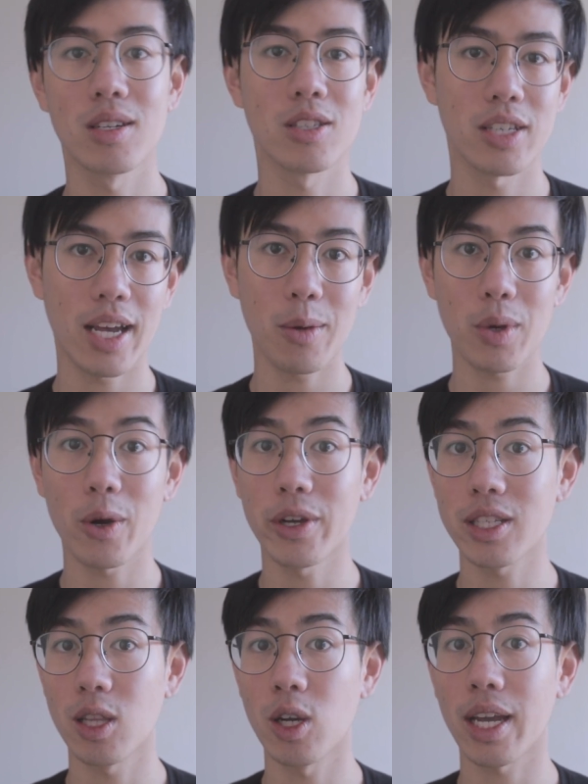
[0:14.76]
Today we're
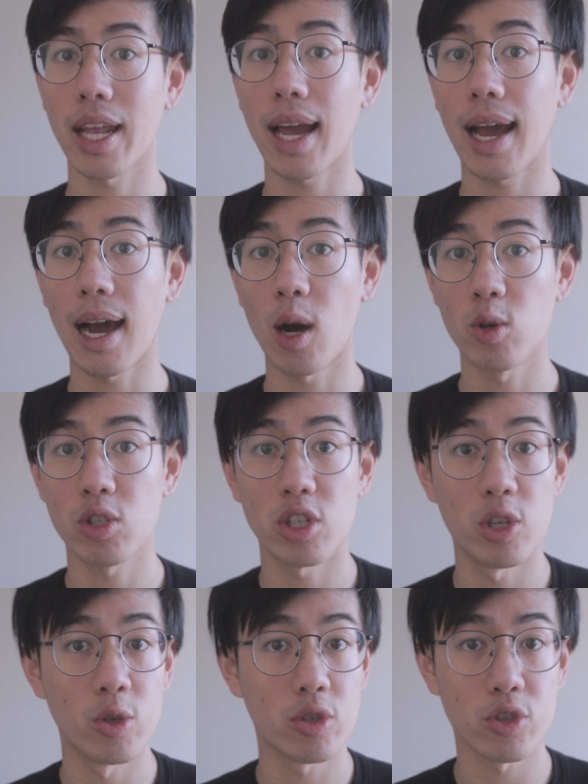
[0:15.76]
going to look at how to
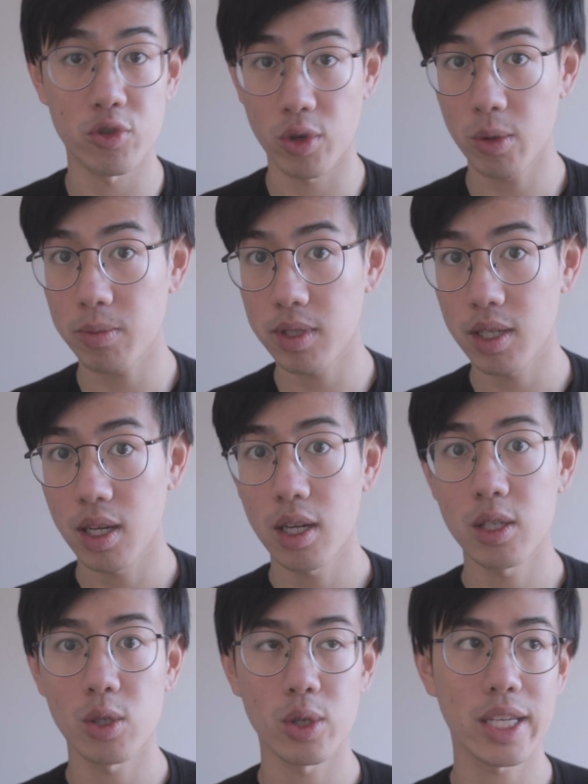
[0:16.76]
use groups
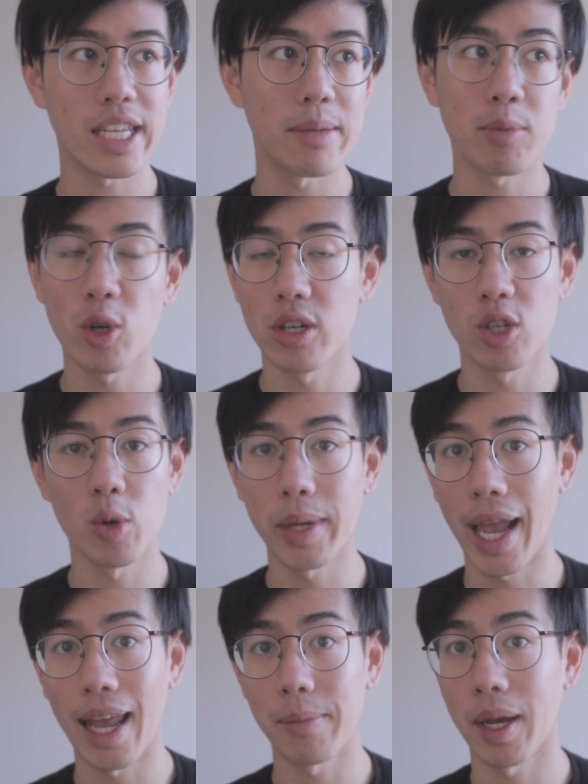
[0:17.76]
to keep your
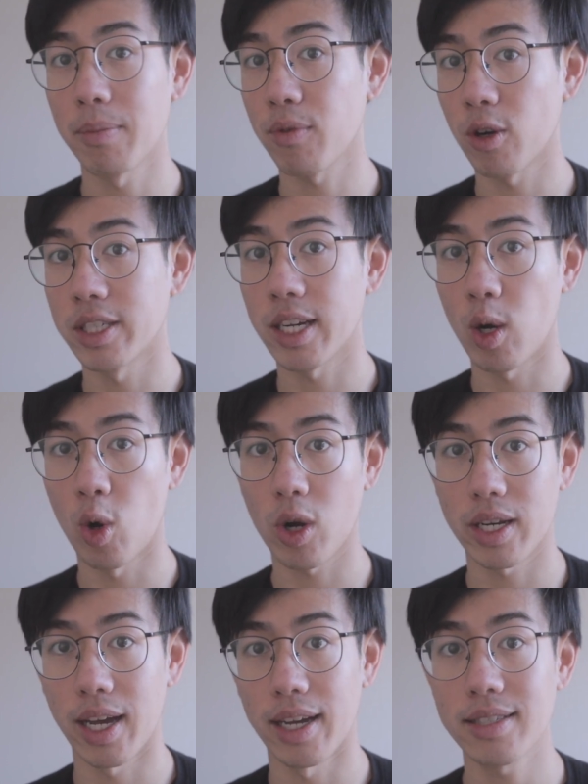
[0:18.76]
Adobe Animate project
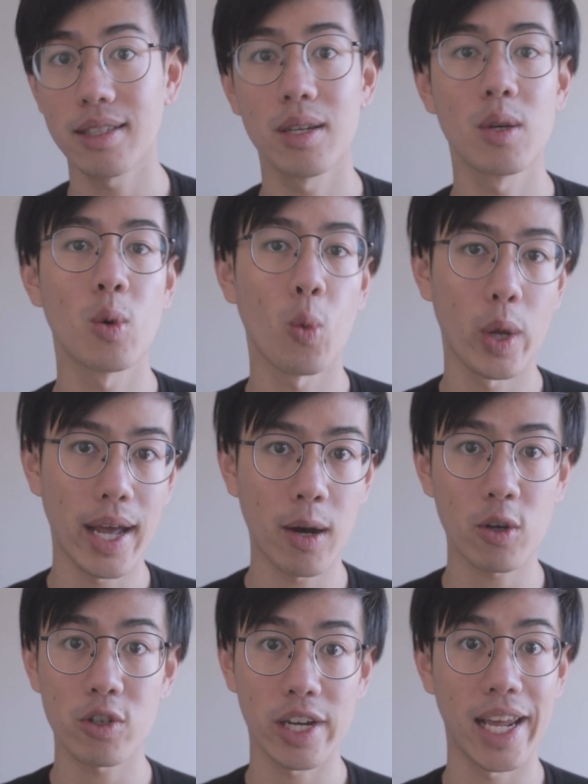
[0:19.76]
organized
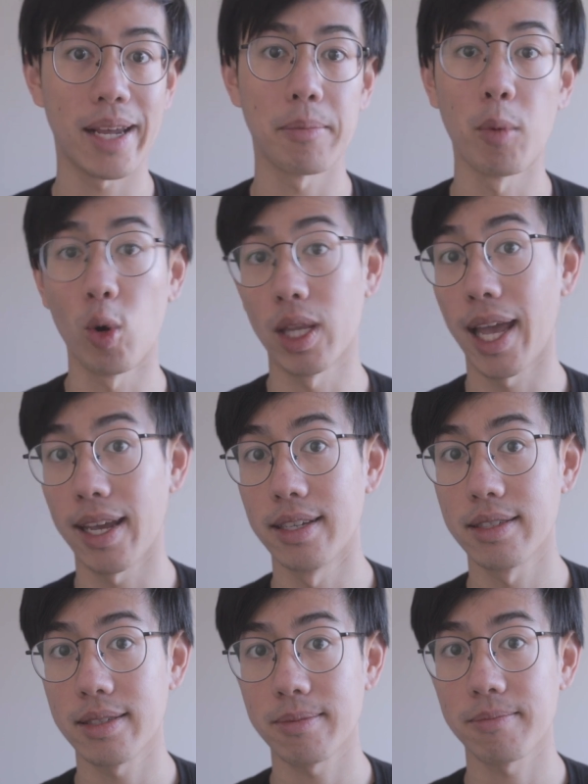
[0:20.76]
without creating more
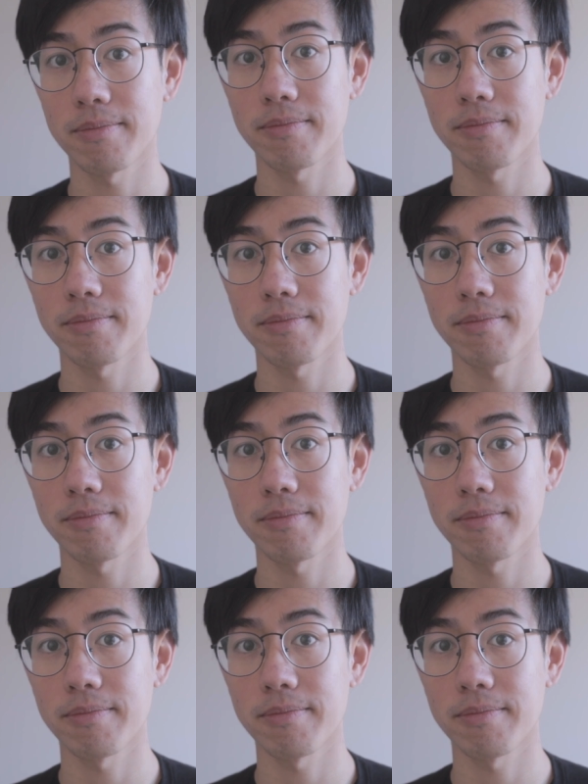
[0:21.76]
layers.